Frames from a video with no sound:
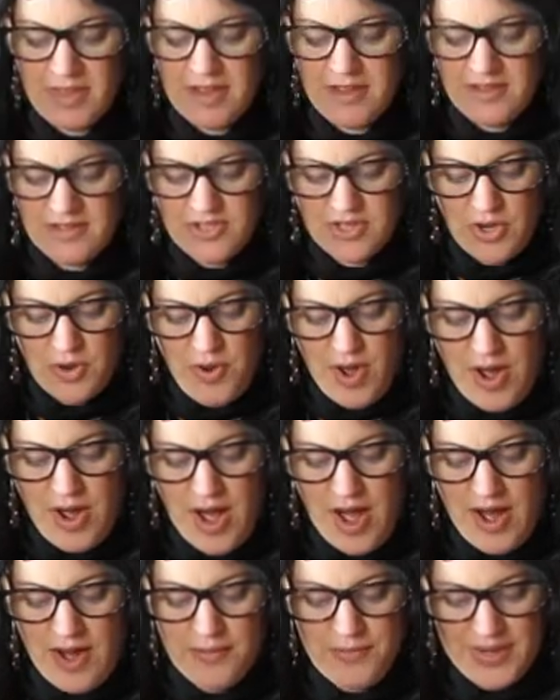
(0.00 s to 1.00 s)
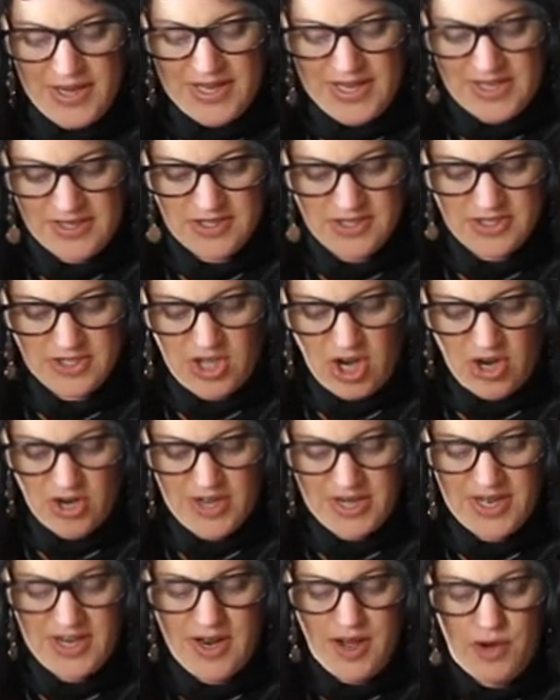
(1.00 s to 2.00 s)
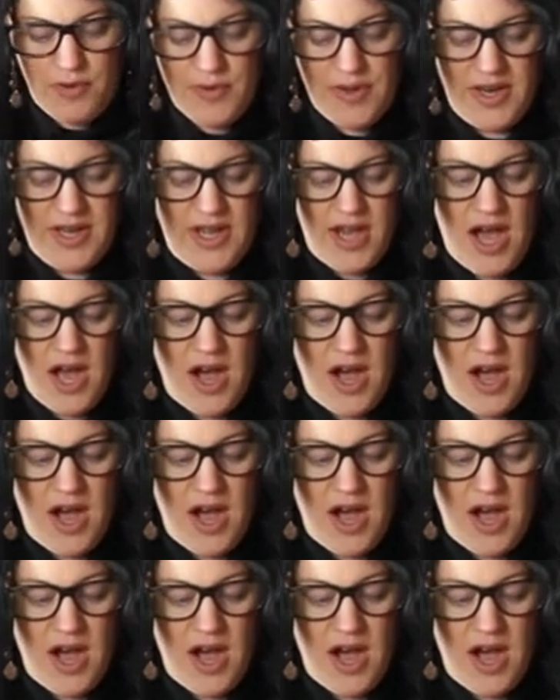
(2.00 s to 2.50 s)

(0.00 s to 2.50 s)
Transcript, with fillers: So I'm going to get started. I want to.